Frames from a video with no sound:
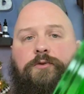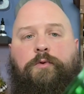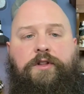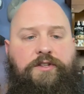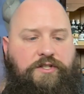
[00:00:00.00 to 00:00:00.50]

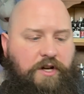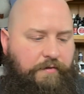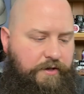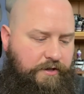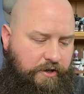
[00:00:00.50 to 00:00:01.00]
one of the
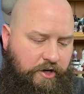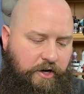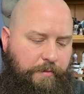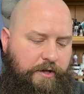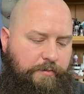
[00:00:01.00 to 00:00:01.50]
softest and
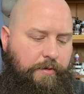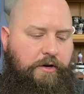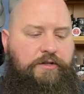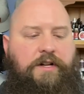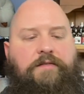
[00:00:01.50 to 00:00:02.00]
creamiest
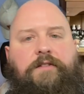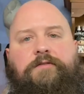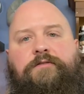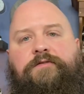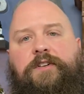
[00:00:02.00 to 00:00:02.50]
butters that I've
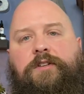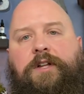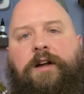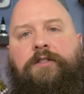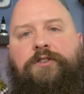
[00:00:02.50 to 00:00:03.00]
ever felt
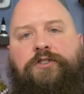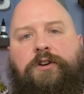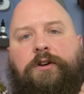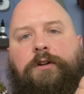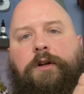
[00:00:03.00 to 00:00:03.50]
out of the jar.